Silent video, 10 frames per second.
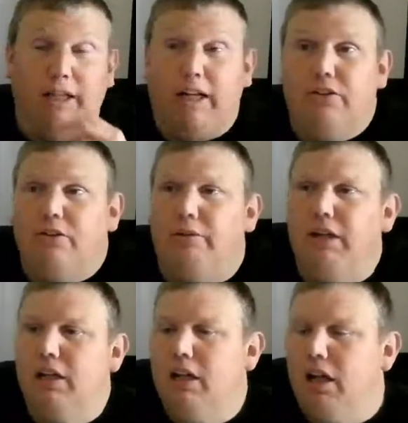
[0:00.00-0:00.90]
handed to me.
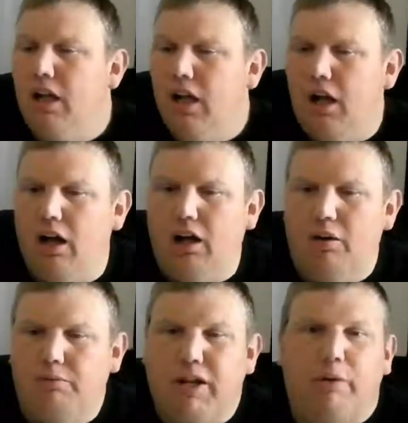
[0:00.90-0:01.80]

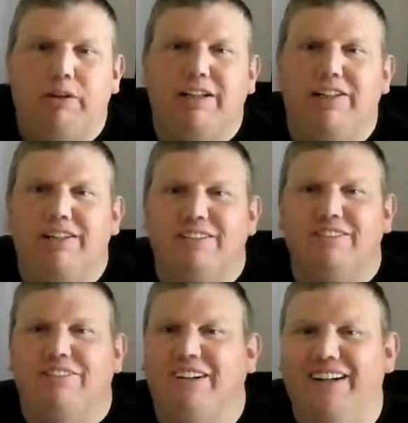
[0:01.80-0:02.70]
Tyreek Hill.
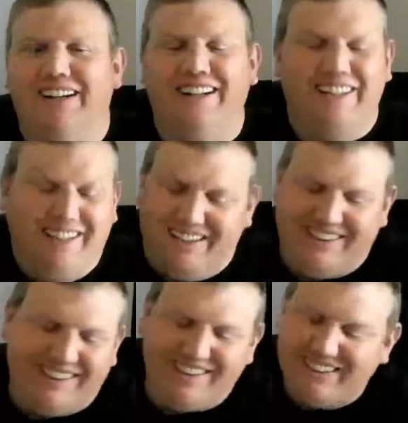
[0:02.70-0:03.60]

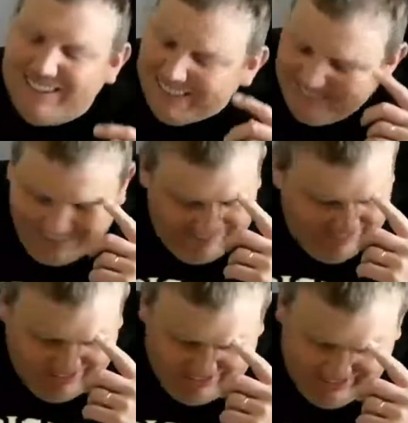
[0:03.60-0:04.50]
Fuck.
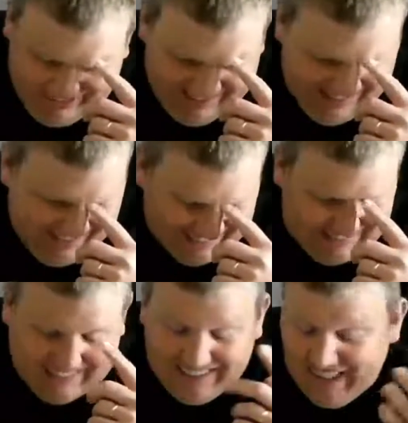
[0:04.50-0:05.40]
But
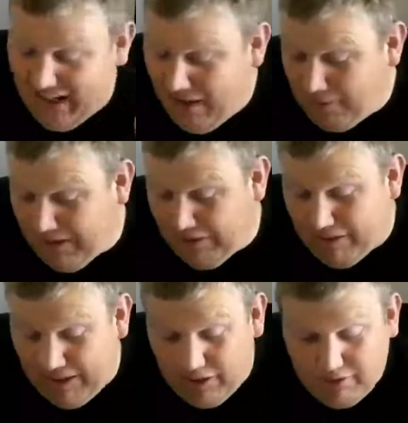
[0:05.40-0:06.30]

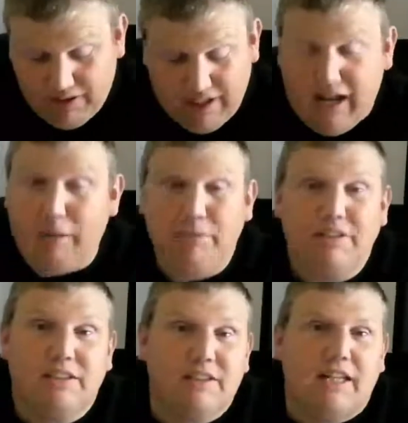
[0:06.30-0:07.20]
anyway, you know what? It
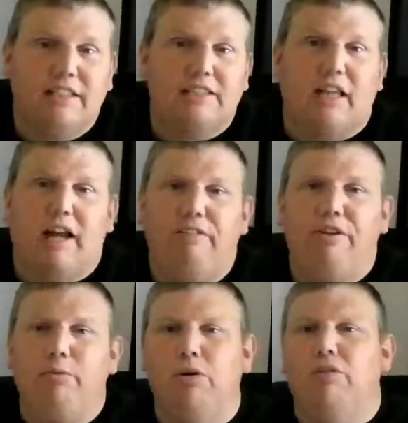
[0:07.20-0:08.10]
happens. That's life.
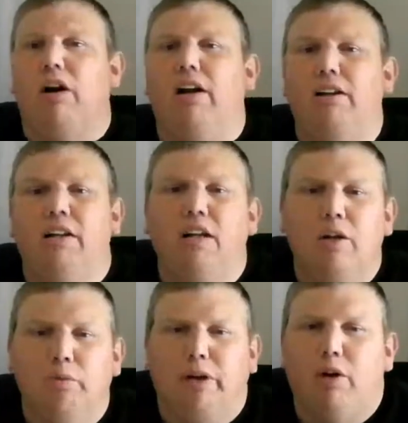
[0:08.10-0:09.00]
You move on.
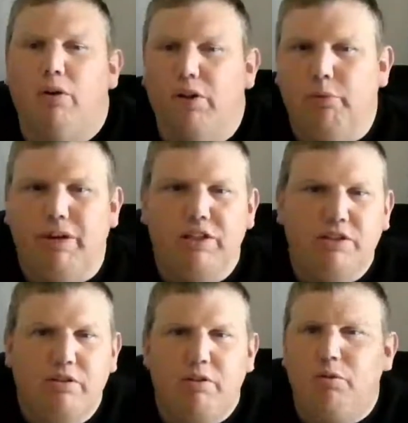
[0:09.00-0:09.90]
We go on to week
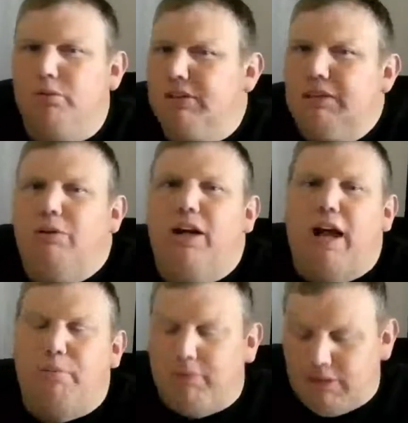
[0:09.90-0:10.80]
two. We'll see what
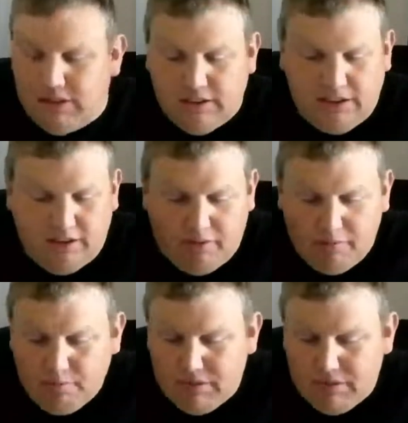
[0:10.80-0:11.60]
happens, you know.